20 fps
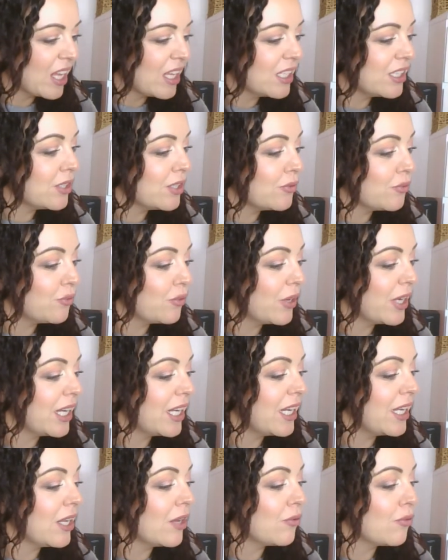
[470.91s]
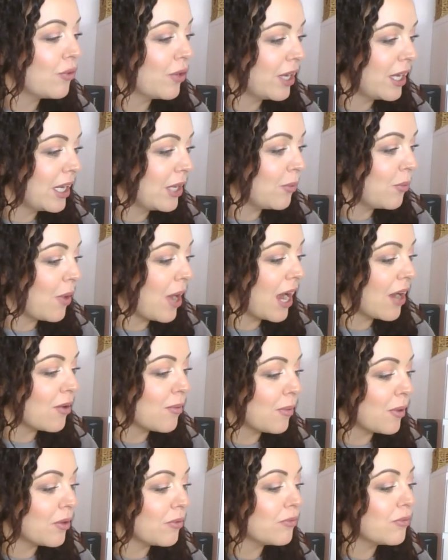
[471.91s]
This is really, really
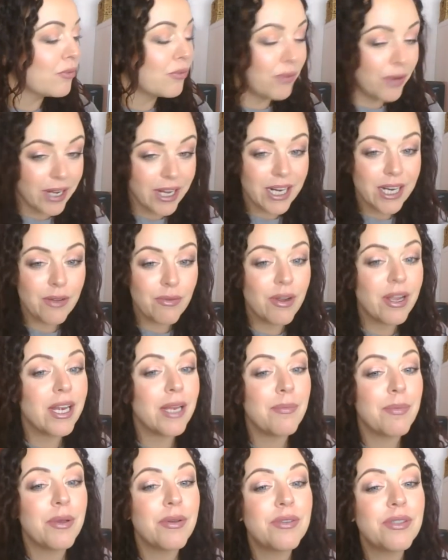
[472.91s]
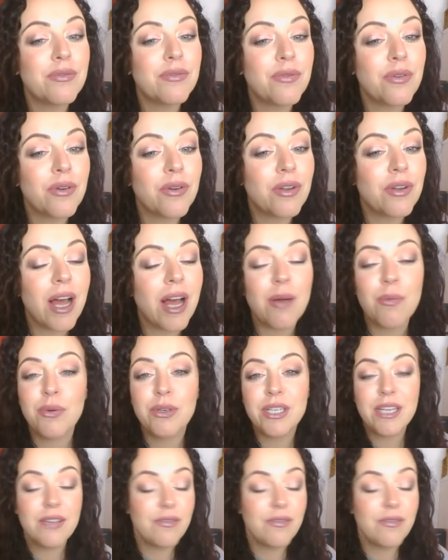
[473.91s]
wearable and really, really beautiful. I would